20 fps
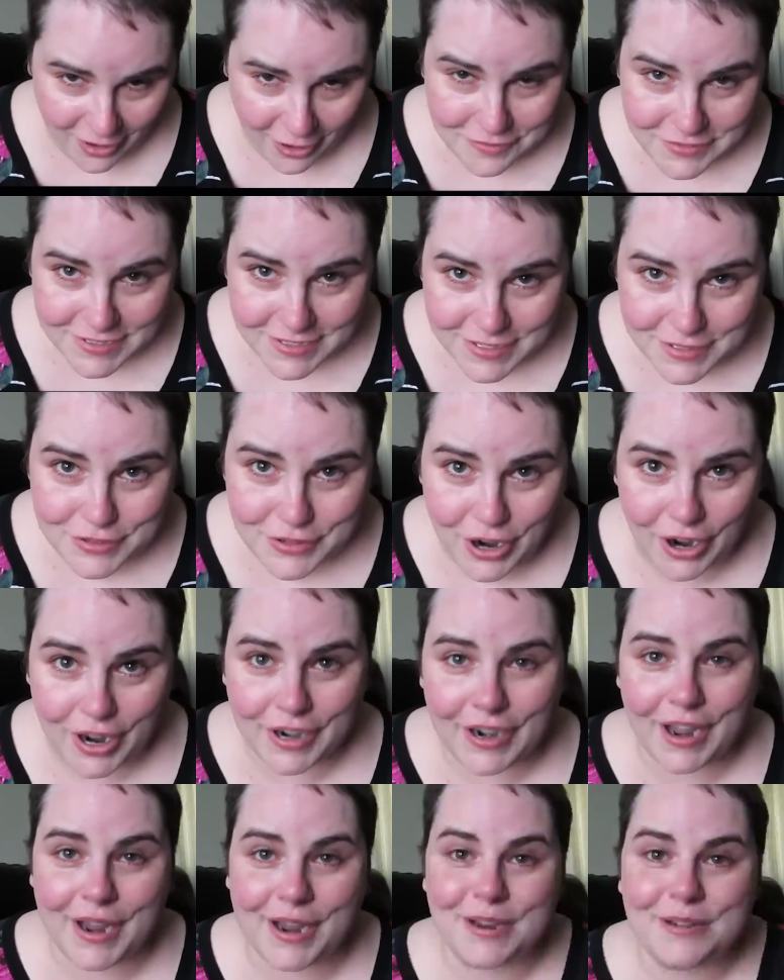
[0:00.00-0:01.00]
obviously
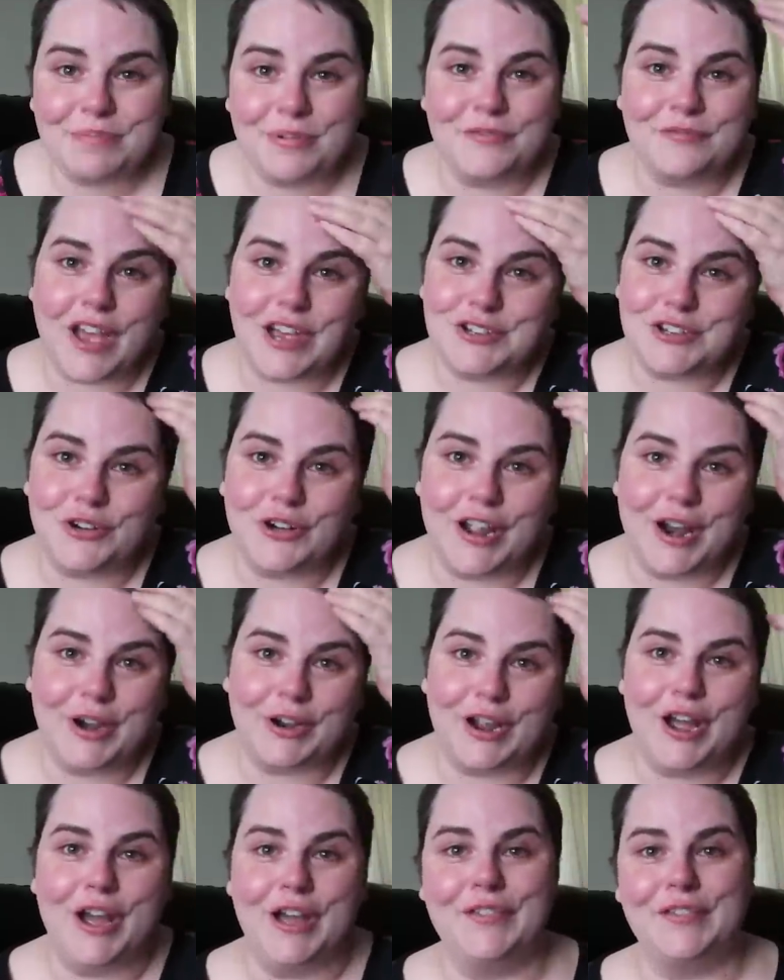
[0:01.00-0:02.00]
not a professional
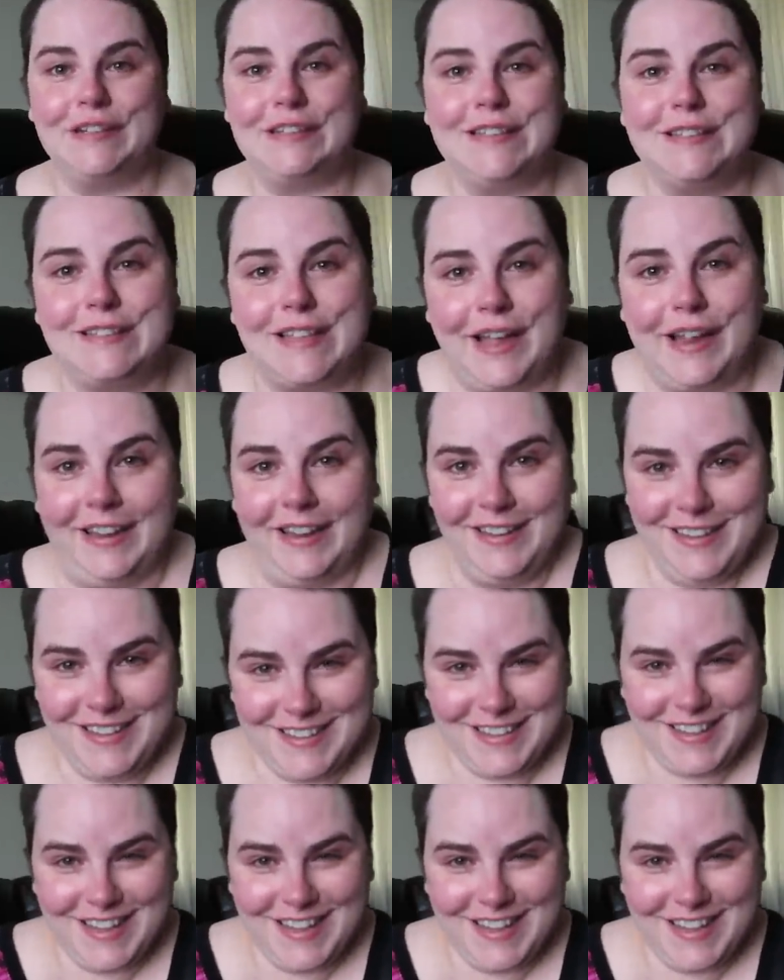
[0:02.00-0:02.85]
haircut. This is a